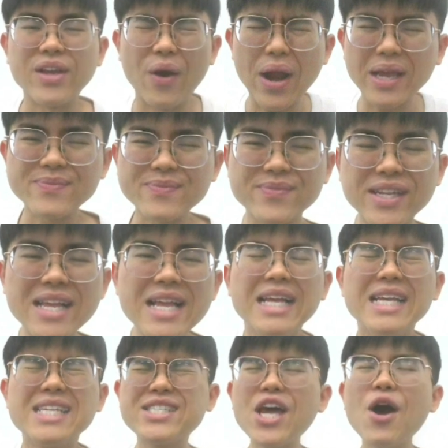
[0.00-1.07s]
Alright,
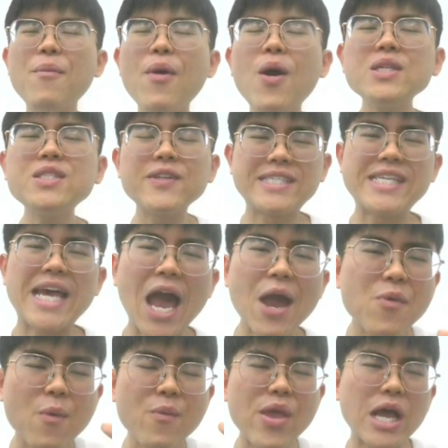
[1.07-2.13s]
so most of the
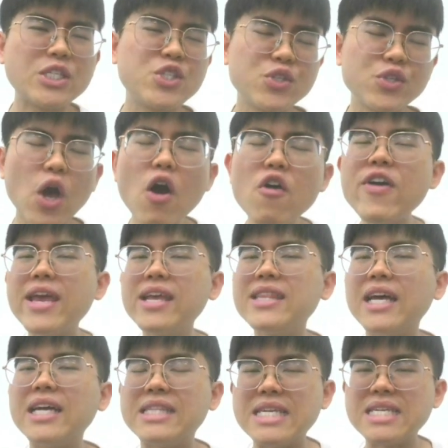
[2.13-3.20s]
time when we are solving
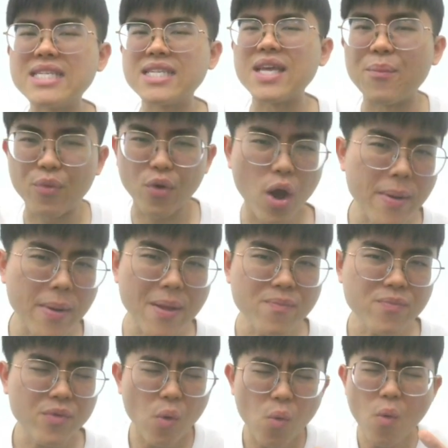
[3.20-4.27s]
the distance
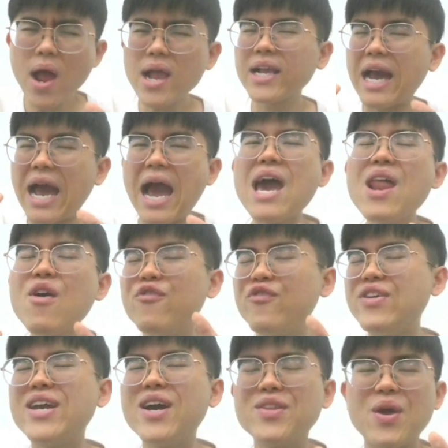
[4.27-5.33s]
problem, what kind of
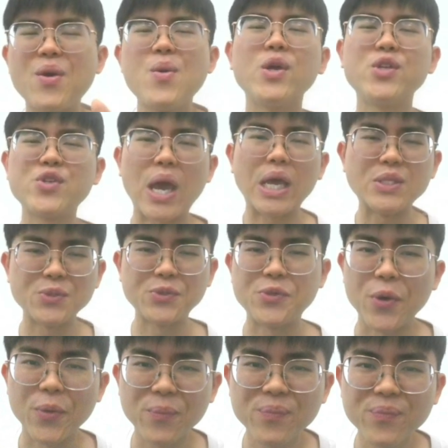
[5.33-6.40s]
figure that we are trying to
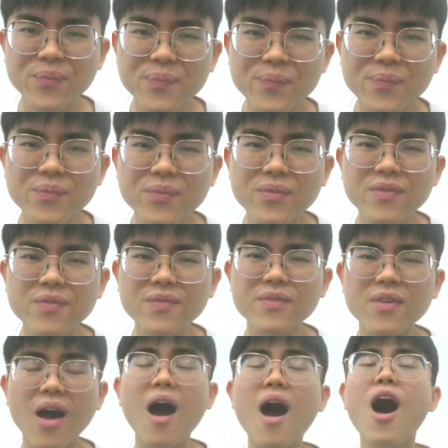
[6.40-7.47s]

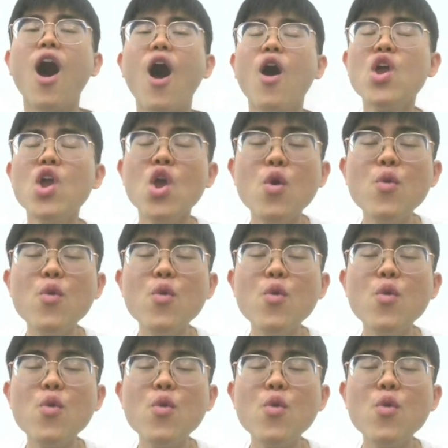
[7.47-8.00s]
draw?